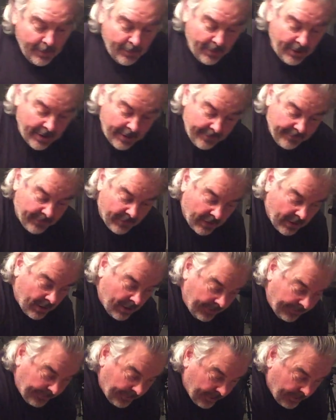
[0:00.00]
But
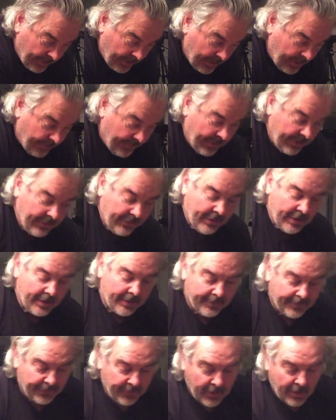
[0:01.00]
also things
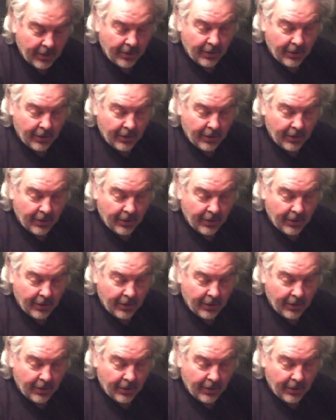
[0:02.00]
like